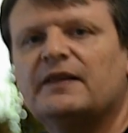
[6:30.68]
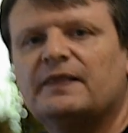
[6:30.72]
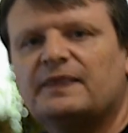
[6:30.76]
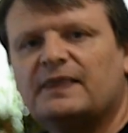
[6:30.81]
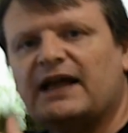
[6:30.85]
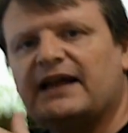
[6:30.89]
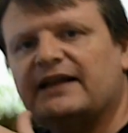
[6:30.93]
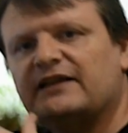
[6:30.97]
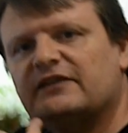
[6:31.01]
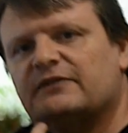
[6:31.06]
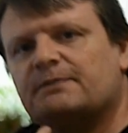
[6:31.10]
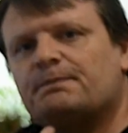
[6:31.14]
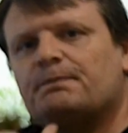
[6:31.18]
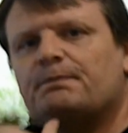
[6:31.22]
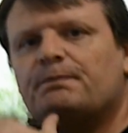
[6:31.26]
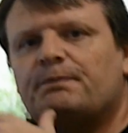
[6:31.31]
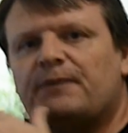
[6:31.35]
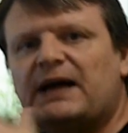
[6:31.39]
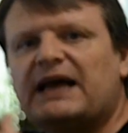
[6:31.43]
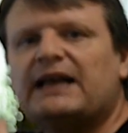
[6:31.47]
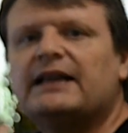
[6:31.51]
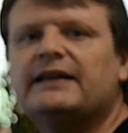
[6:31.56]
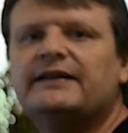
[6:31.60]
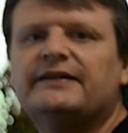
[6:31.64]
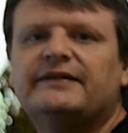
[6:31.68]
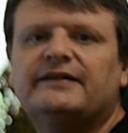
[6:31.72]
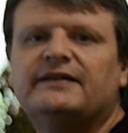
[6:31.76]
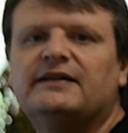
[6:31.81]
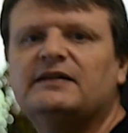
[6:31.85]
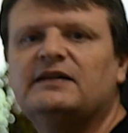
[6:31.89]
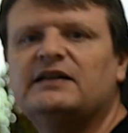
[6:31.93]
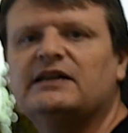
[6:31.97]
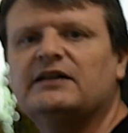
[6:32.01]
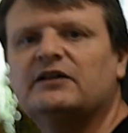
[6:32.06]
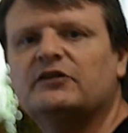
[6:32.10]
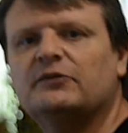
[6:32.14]
That's
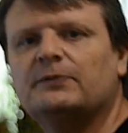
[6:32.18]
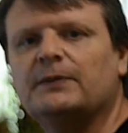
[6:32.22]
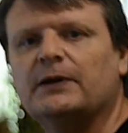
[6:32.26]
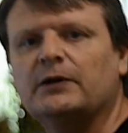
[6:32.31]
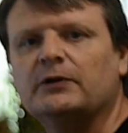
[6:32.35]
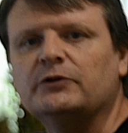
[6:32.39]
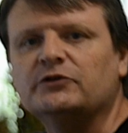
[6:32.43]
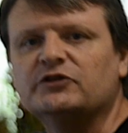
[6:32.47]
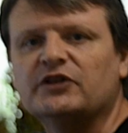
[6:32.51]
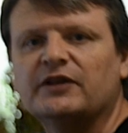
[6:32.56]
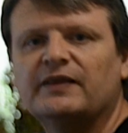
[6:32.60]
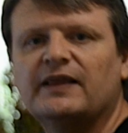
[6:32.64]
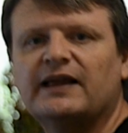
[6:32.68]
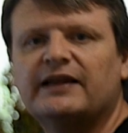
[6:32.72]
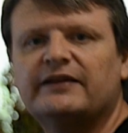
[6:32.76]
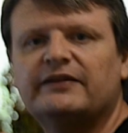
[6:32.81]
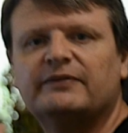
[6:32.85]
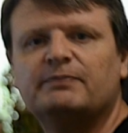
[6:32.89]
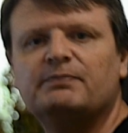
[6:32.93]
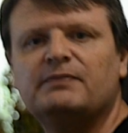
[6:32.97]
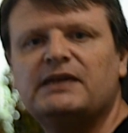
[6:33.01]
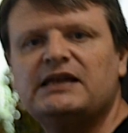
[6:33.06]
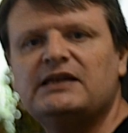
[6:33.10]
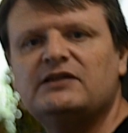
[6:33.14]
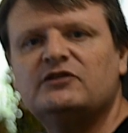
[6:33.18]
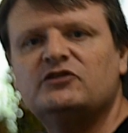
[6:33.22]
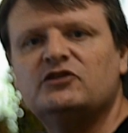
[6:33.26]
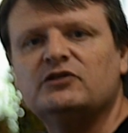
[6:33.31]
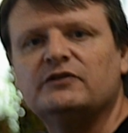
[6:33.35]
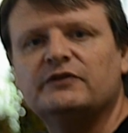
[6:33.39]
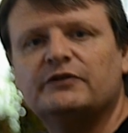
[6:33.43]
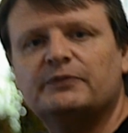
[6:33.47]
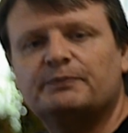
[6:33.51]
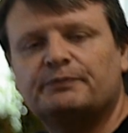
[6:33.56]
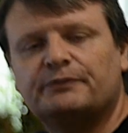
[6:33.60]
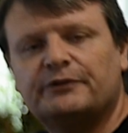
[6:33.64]
balancing the exposure. That means
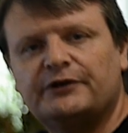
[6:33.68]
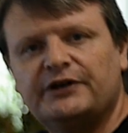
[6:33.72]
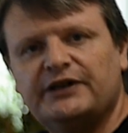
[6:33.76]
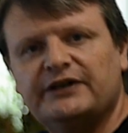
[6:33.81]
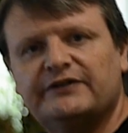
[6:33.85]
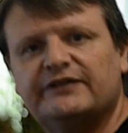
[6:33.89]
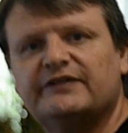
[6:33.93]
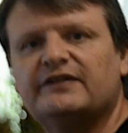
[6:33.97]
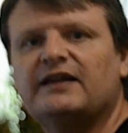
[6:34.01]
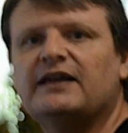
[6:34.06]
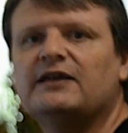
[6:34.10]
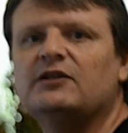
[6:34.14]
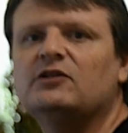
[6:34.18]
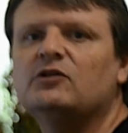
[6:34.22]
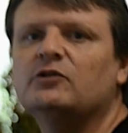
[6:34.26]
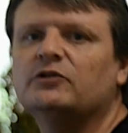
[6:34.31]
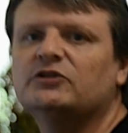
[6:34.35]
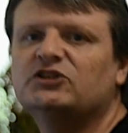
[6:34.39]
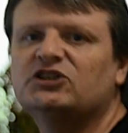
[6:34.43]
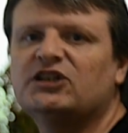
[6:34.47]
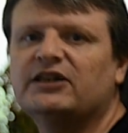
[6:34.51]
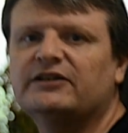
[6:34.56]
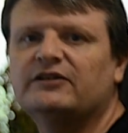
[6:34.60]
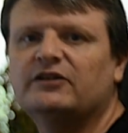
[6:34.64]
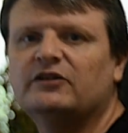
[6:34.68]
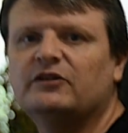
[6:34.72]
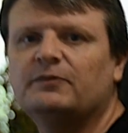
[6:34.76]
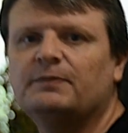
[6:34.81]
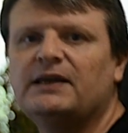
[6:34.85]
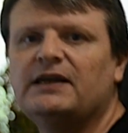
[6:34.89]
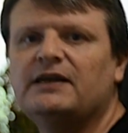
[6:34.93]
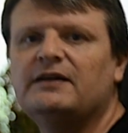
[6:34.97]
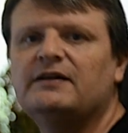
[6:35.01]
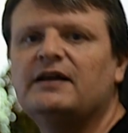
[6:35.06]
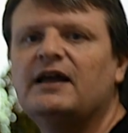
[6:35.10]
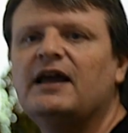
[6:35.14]
you've preset your shutter
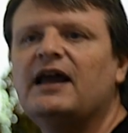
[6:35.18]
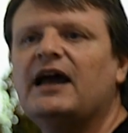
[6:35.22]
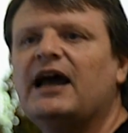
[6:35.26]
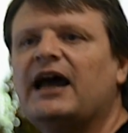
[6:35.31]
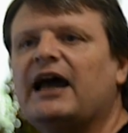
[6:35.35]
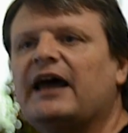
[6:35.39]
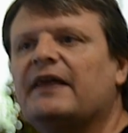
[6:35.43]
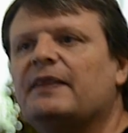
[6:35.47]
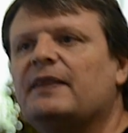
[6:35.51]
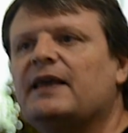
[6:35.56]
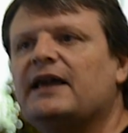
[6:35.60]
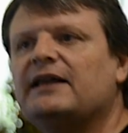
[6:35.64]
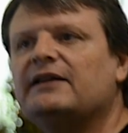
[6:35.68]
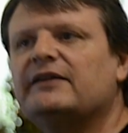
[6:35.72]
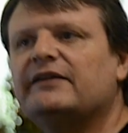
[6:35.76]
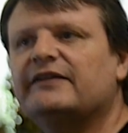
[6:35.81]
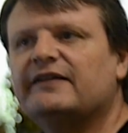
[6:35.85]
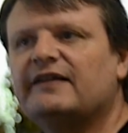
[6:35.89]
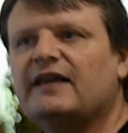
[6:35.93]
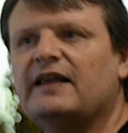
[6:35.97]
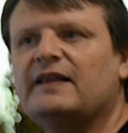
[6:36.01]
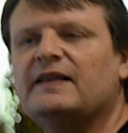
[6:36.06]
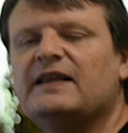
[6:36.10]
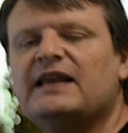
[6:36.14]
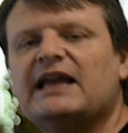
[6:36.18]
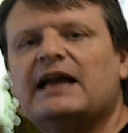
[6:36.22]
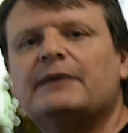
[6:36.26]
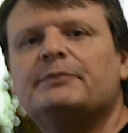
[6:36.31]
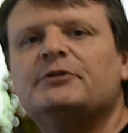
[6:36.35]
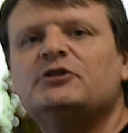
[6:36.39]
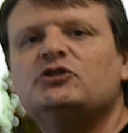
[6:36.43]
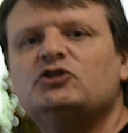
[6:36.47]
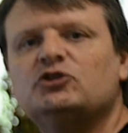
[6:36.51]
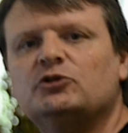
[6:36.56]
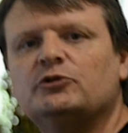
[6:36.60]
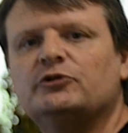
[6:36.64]
speed and then set the
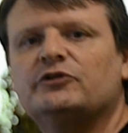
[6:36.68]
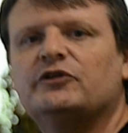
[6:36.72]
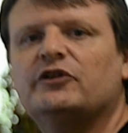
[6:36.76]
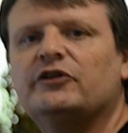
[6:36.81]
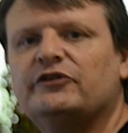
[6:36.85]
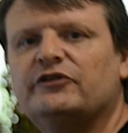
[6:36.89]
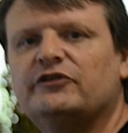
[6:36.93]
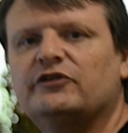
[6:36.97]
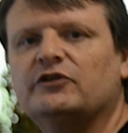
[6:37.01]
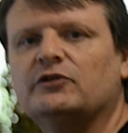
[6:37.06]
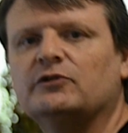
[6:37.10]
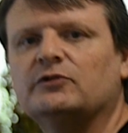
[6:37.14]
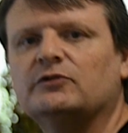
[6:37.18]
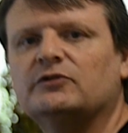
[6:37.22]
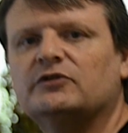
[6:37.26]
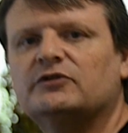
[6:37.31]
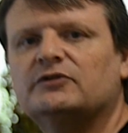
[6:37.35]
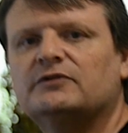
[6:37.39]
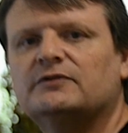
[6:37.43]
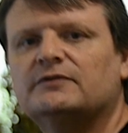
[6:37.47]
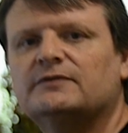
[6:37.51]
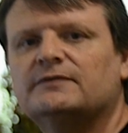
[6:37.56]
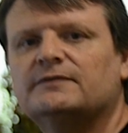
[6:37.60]
aperture to suit.